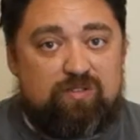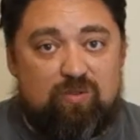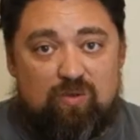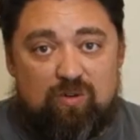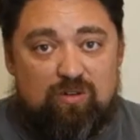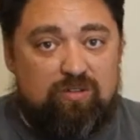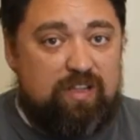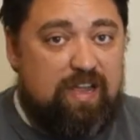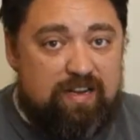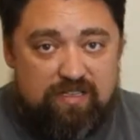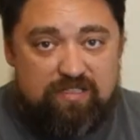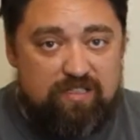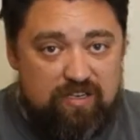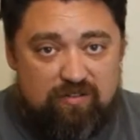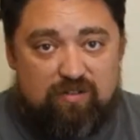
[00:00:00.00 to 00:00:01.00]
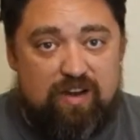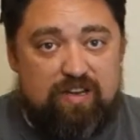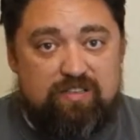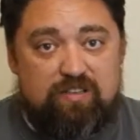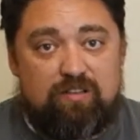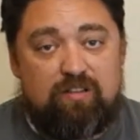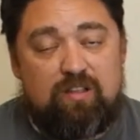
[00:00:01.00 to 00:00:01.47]
or latest
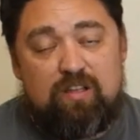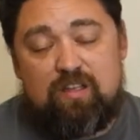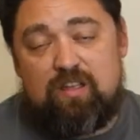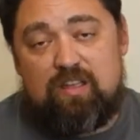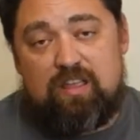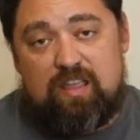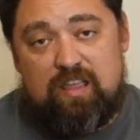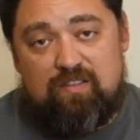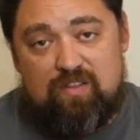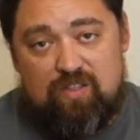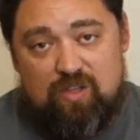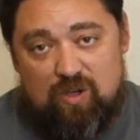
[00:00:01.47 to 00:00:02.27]
generation, even